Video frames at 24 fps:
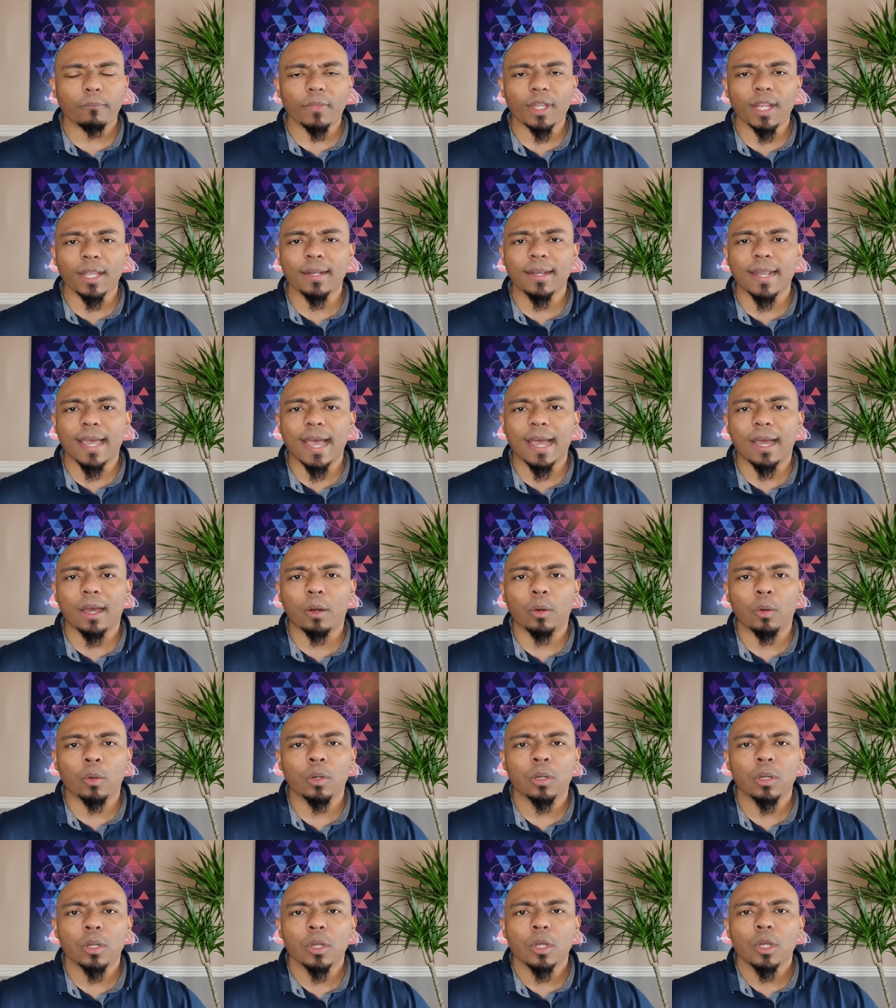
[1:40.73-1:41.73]
Now,
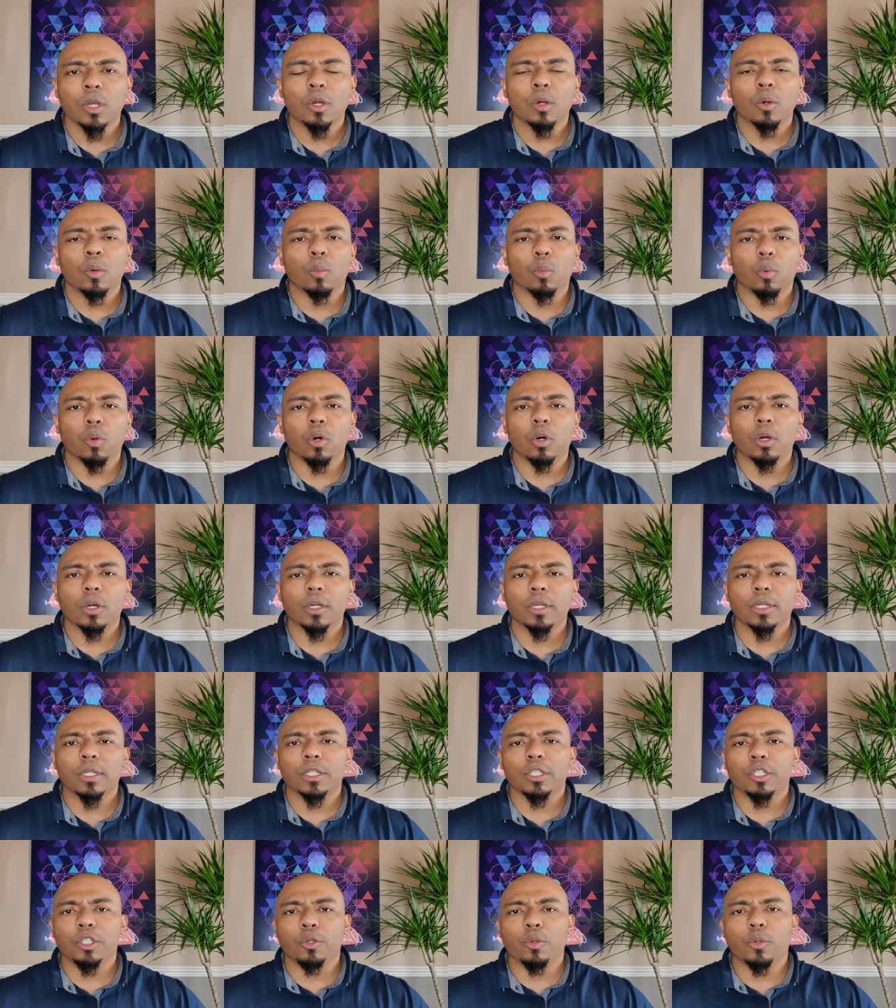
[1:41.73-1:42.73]
what
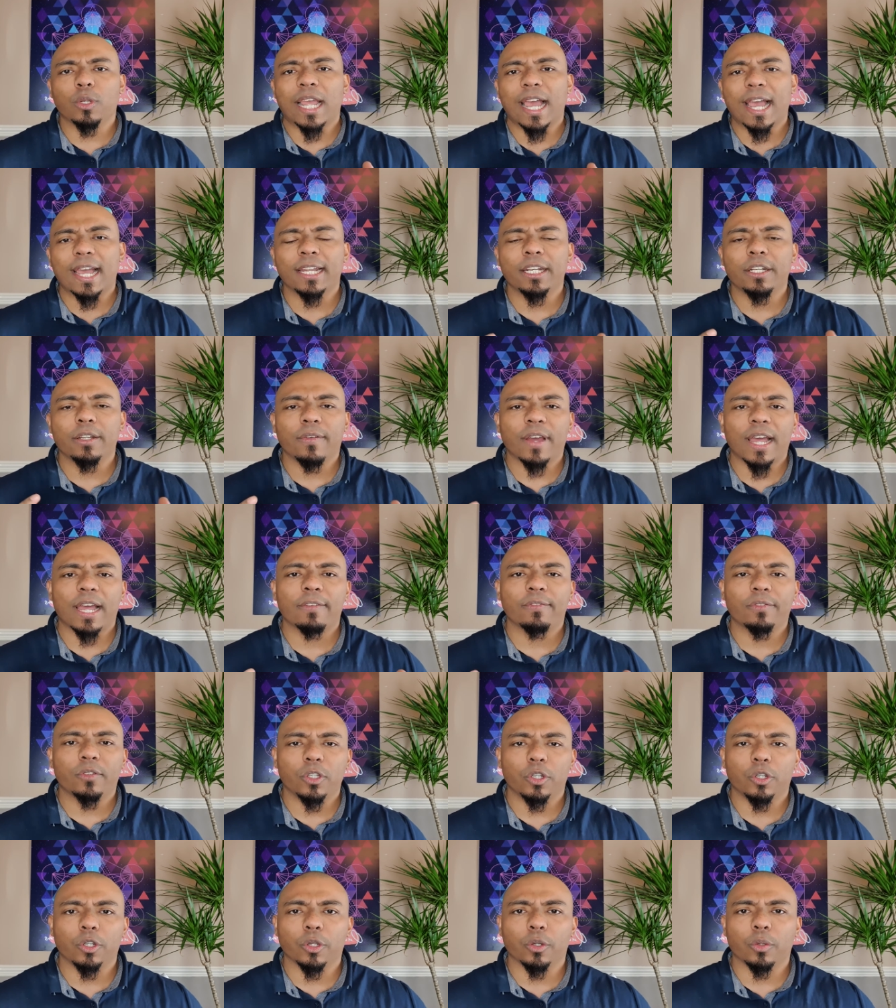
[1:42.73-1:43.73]
you kind of have
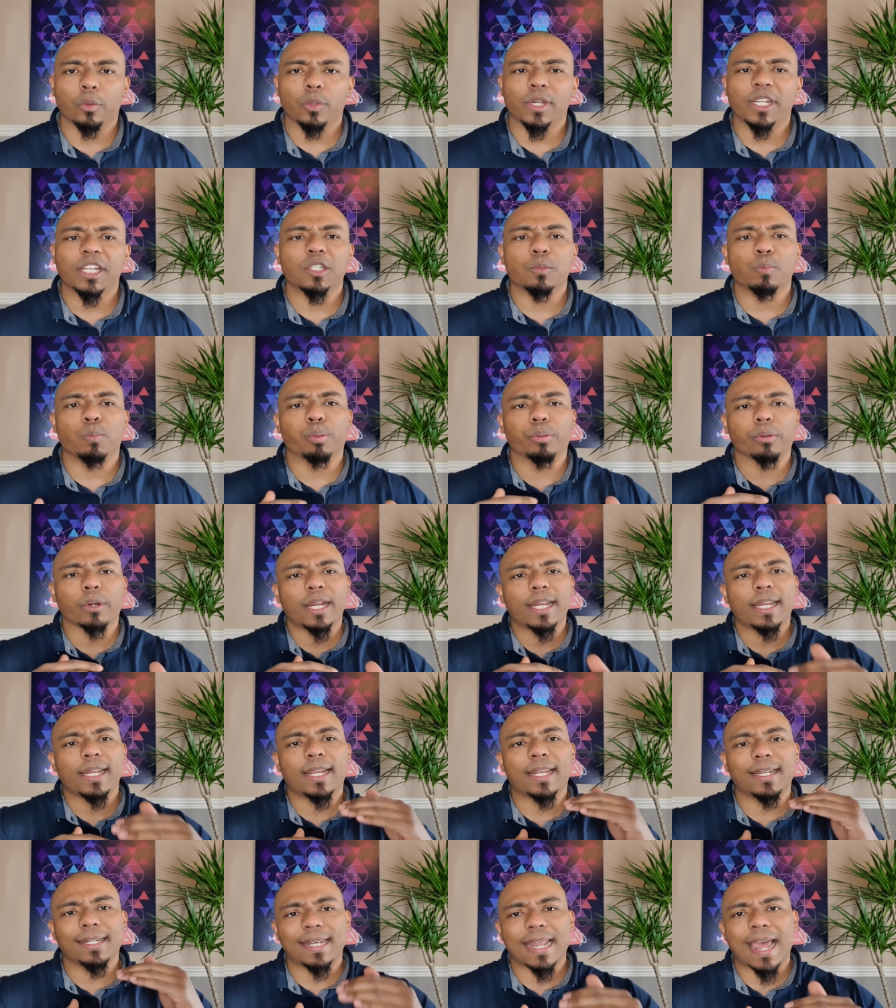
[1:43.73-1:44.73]
to do is
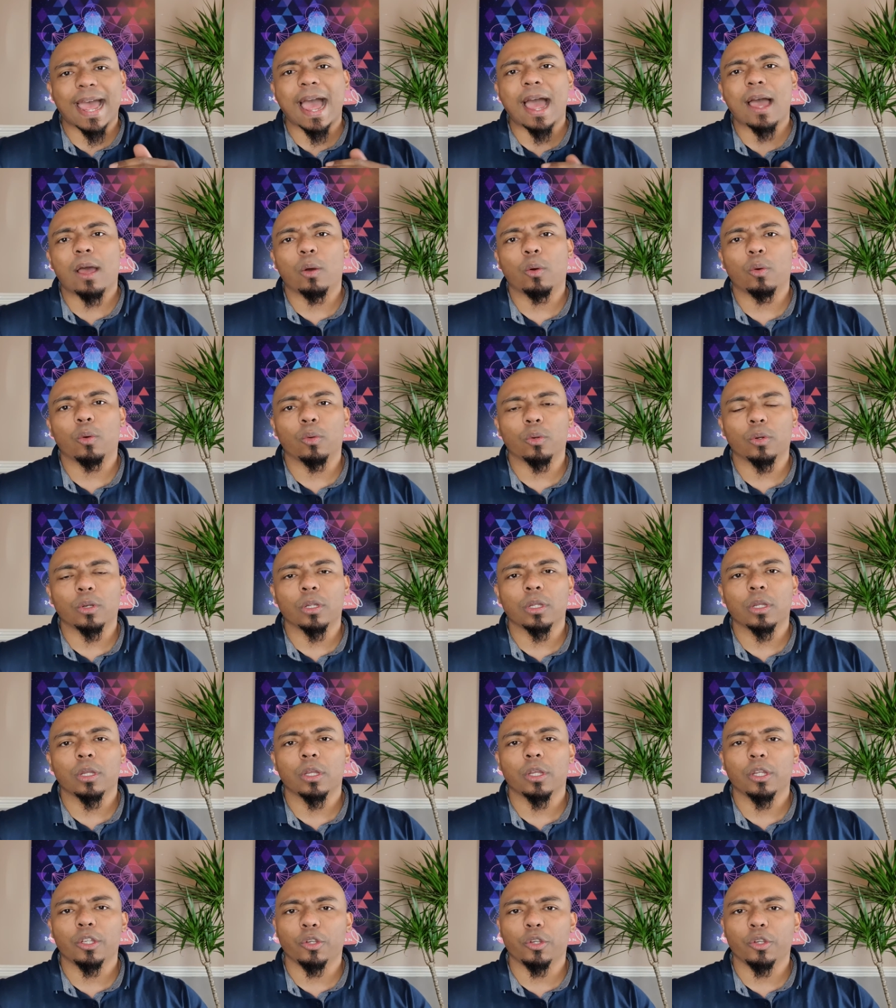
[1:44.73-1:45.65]
break down